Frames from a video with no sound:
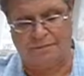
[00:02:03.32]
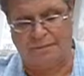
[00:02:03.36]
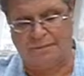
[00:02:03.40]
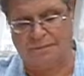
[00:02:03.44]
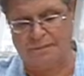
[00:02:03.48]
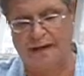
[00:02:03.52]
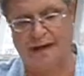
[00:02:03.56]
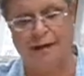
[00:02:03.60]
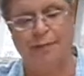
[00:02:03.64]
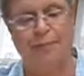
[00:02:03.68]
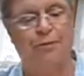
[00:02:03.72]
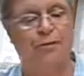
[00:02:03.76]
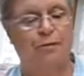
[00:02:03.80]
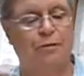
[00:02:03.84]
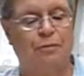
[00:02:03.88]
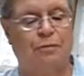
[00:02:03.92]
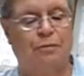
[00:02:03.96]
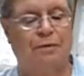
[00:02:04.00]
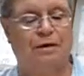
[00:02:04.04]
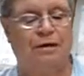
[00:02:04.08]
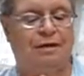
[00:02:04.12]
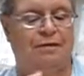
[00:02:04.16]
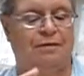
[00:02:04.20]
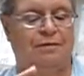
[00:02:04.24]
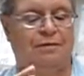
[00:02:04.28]
Not
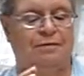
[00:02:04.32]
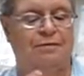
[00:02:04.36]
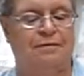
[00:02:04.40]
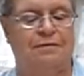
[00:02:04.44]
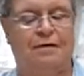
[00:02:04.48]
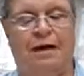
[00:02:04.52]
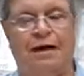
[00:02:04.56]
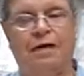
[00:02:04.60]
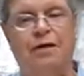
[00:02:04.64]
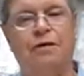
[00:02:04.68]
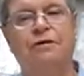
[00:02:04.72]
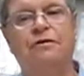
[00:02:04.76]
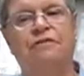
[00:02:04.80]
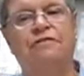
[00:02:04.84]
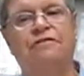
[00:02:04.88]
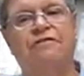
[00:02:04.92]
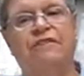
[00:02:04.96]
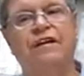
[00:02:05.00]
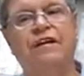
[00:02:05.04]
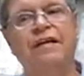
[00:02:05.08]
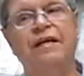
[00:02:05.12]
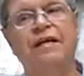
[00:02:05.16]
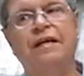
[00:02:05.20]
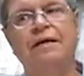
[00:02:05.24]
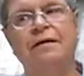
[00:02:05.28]
appropriate. Are you a
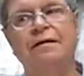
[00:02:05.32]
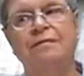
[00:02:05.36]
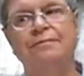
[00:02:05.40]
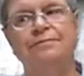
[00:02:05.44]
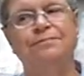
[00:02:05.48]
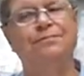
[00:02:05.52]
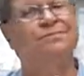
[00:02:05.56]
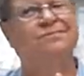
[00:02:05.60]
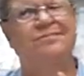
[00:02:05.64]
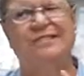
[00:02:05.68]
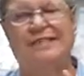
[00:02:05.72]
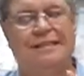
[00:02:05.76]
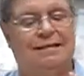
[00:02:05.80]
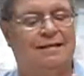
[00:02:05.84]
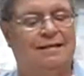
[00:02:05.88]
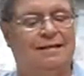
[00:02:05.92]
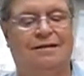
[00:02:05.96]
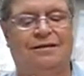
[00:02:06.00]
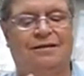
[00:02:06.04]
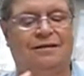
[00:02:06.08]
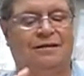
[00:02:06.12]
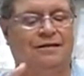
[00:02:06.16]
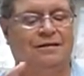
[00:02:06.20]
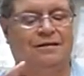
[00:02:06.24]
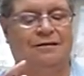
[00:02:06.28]
vegan?
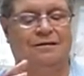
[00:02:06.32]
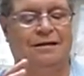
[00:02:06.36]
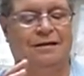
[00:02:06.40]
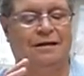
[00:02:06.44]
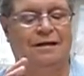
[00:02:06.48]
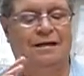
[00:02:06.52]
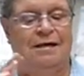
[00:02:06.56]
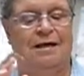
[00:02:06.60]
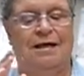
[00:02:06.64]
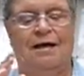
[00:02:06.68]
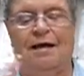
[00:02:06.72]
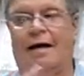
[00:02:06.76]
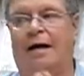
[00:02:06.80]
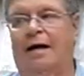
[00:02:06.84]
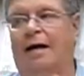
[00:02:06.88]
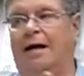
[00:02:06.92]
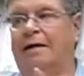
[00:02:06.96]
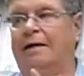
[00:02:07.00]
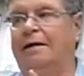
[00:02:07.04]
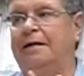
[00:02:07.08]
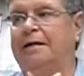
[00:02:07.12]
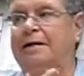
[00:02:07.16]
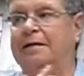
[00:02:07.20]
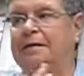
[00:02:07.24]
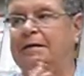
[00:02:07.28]
No.
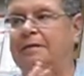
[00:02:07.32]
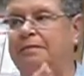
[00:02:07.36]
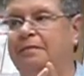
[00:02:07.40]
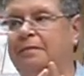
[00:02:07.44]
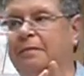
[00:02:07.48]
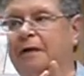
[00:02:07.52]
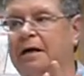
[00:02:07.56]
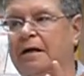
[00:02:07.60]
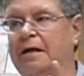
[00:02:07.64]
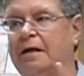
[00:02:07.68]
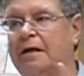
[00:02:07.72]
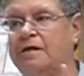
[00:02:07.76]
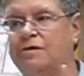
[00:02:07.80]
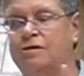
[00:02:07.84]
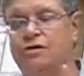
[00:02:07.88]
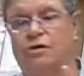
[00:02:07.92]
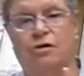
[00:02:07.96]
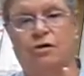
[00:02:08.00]
Is